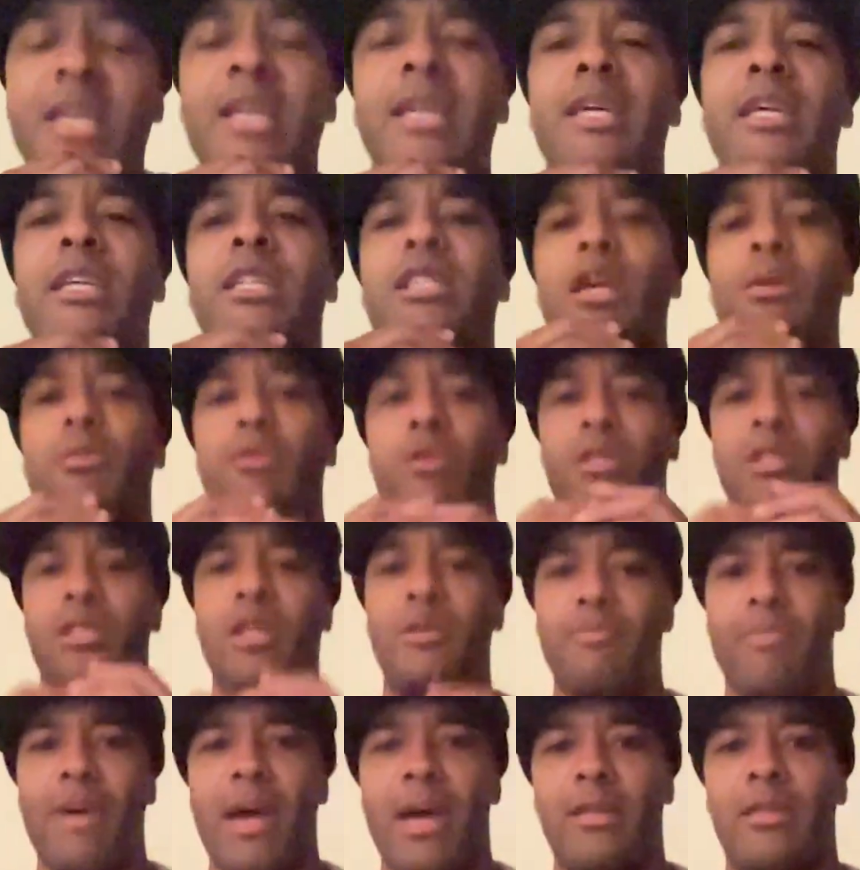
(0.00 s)
He's able to
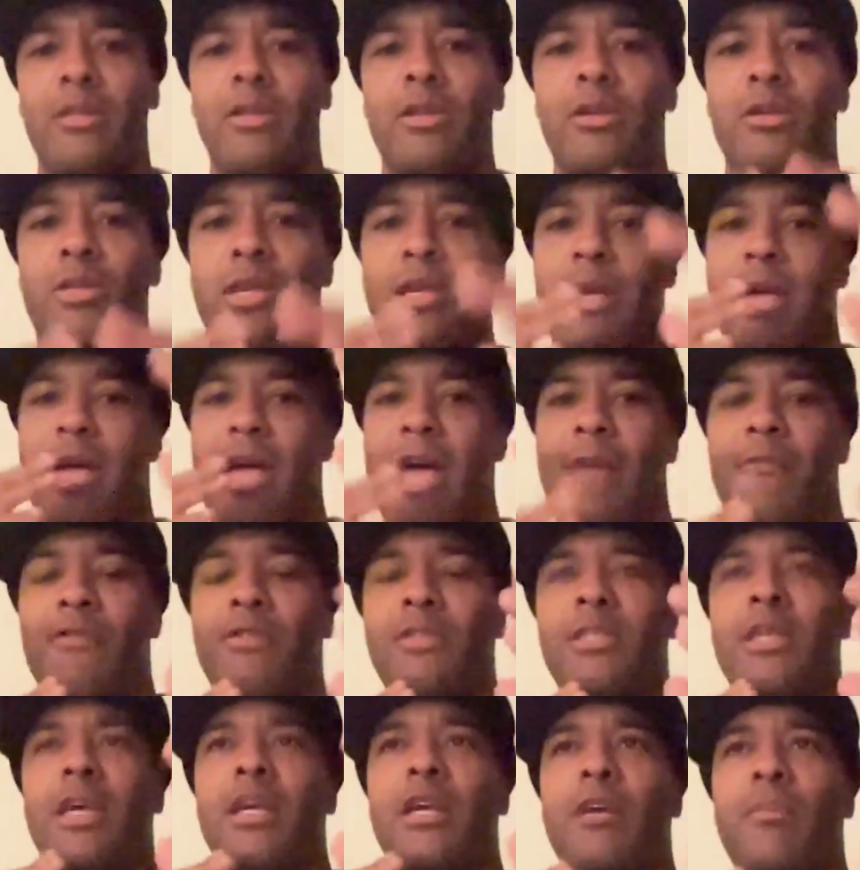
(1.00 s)
sit back there, take a half a
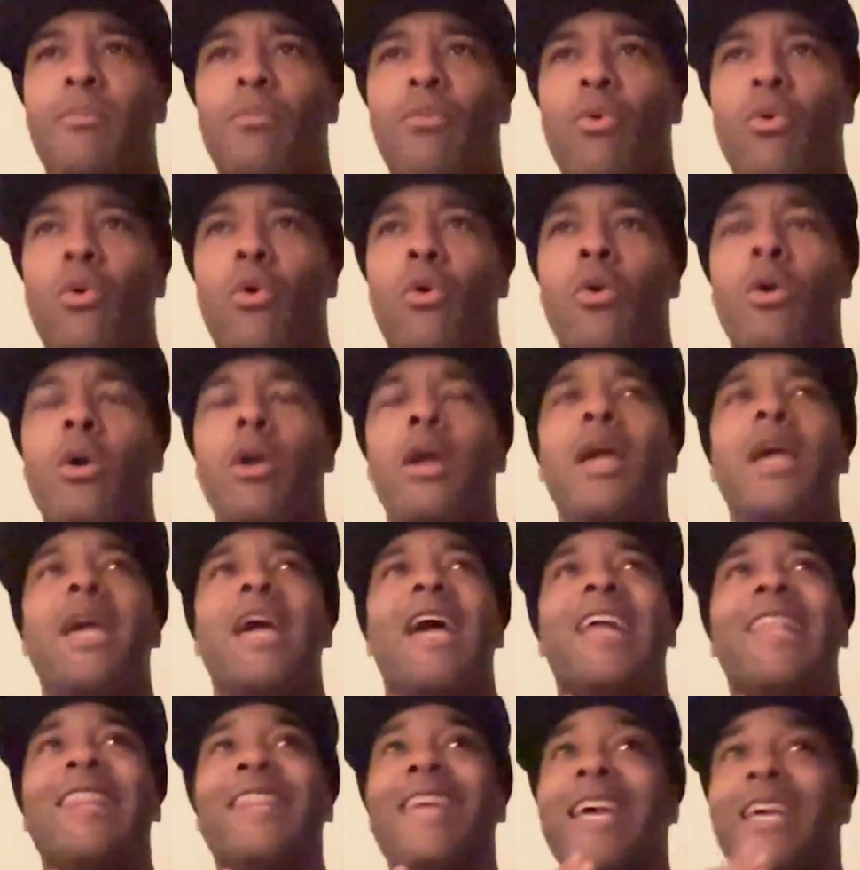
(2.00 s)
second more,
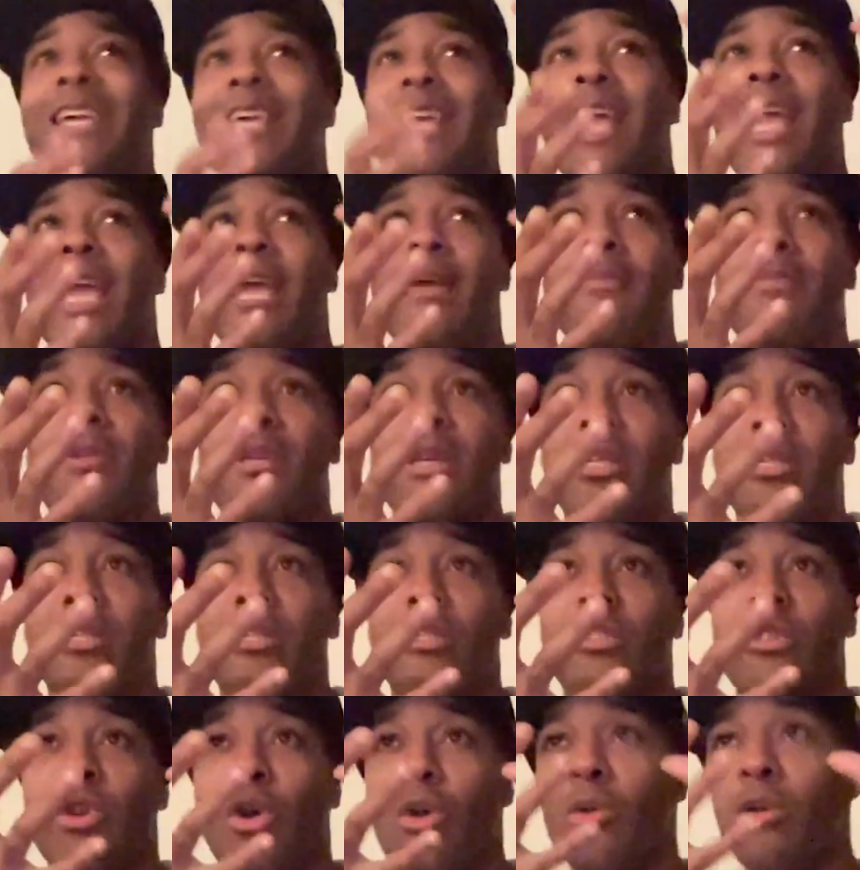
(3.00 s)
and then Gabe can
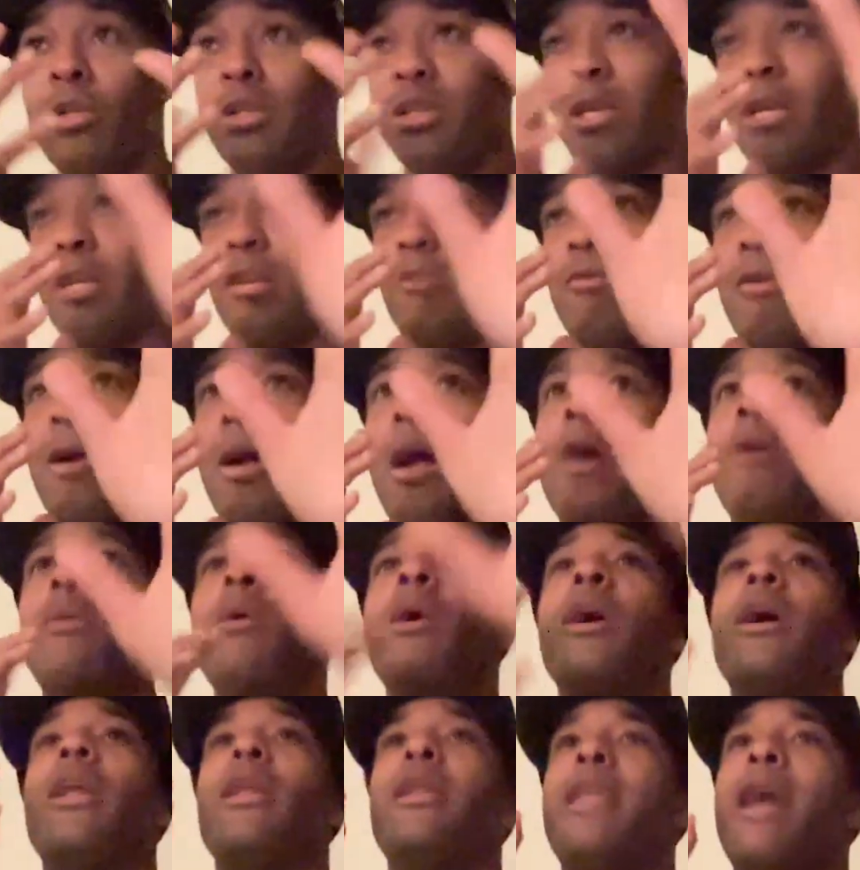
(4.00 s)
turn his head around.
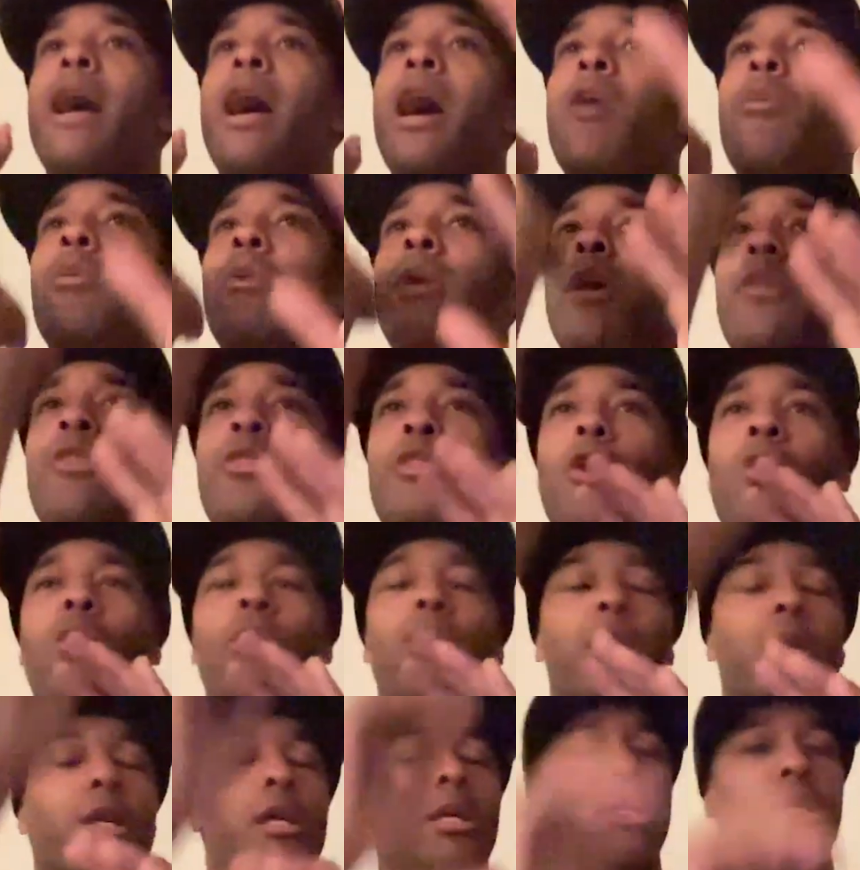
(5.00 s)
Now when I throw
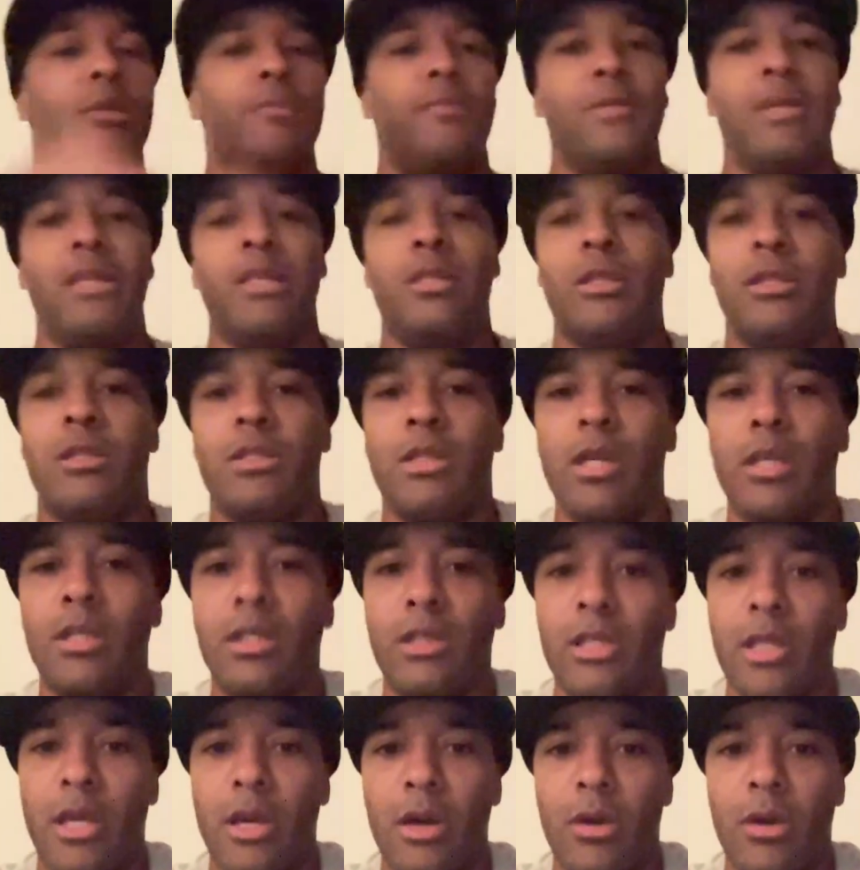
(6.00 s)
it, easy touchdown.